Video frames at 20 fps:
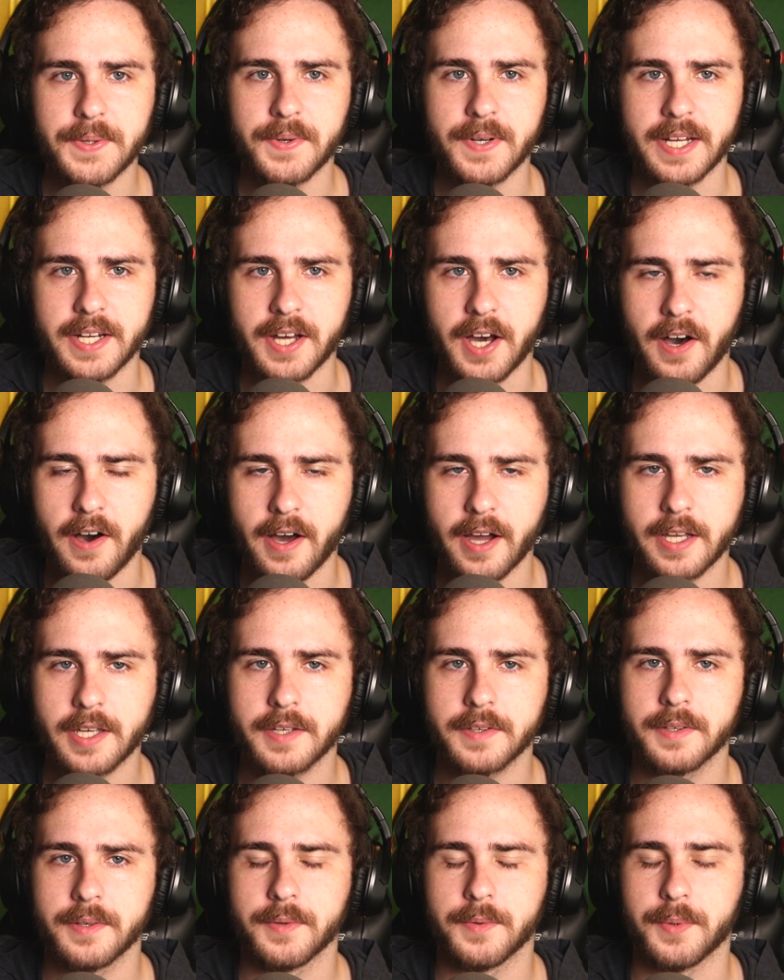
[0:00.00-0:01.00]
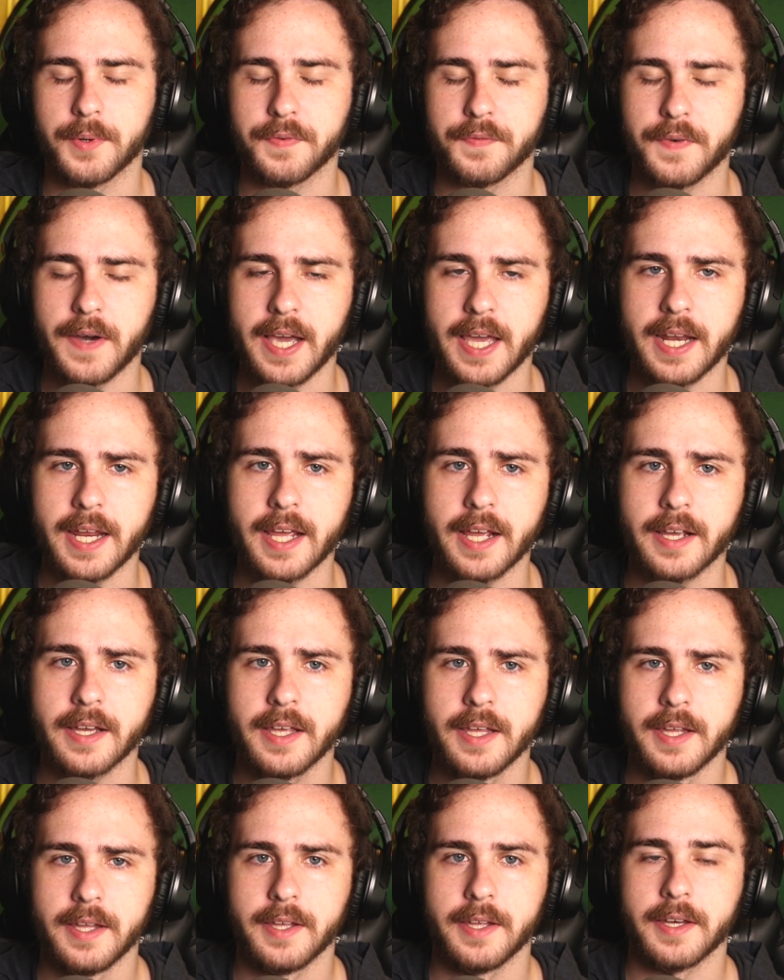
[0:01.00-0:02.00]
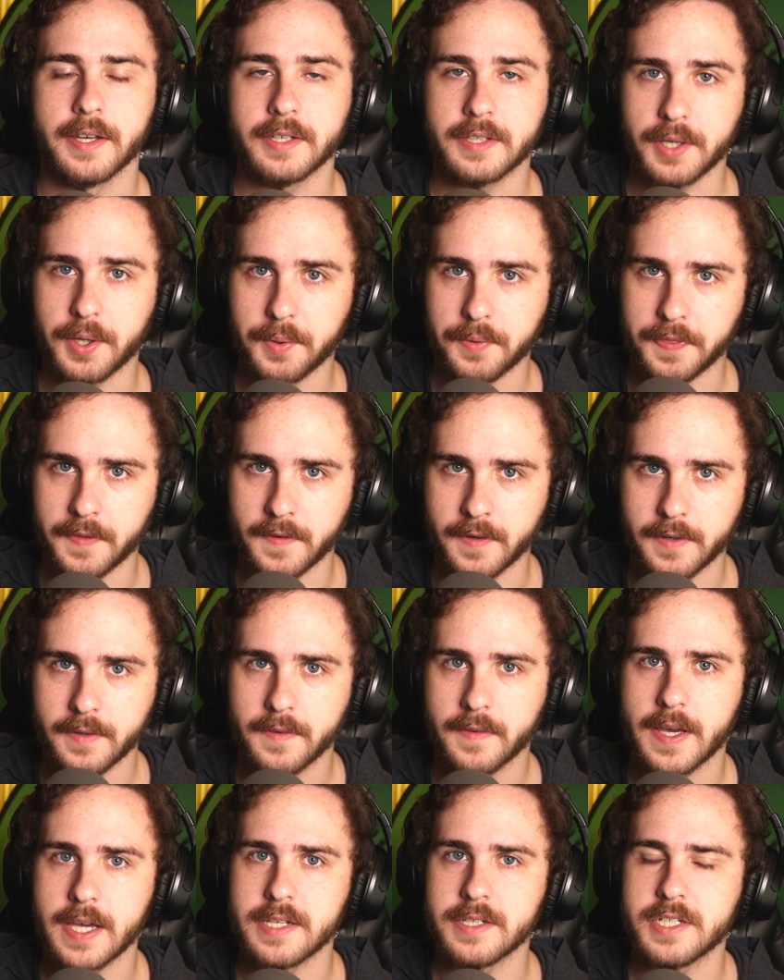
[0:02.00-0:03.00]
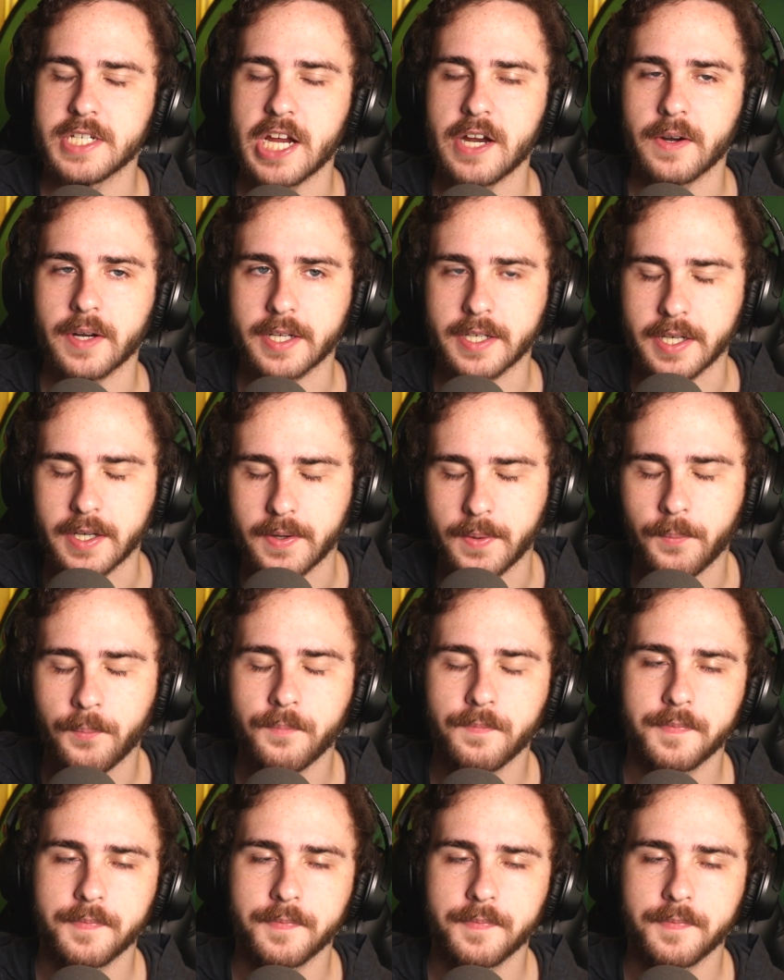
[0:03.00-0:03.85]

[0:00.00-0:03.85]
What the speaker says: and Hawk were fighting Gowther and Jericho.